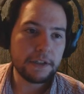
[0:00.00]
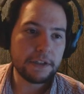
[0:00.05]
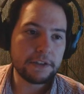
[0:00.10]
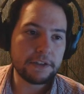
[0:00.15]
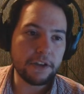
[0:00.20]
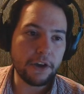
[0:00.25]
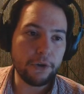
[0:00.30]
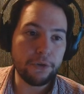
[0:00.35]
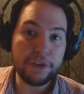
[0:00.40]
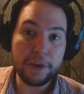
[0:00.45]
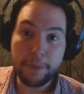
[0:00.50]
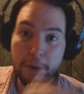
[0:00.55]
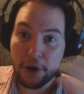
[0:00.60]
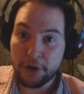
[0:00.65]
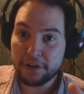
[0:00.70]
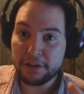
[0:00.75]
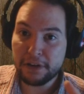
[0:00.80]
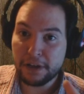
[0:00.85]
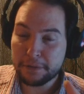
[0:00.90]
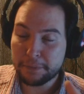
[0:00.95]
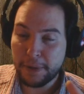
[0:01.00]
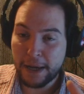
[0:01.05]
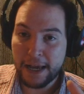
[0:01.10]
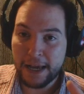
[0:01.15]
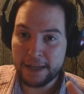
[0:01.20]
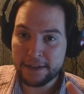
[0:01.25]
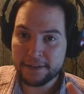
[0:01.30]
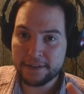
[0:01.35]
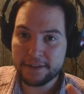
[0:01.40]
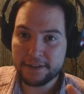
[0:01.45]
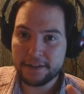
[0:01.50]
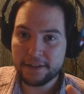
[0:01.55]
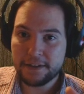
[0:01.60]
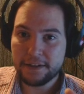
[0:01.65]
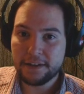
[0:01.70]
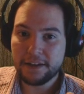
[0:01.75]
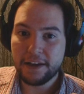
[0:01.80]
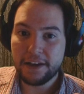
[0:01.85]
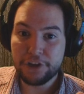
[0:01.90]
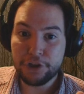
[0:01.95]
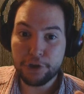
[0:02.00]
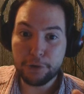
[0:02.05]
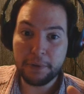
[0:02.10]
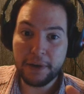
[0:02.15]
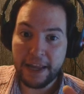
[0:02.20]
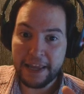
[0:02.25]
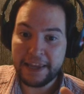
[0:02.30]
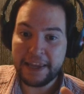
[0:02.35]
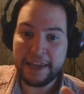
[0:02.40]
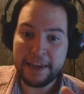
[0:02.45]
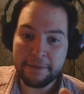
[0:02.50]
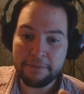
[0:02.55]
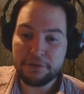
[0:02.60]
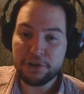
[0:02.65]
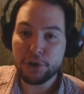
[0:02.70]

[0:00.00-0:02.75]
So the opponent has passed, you play him,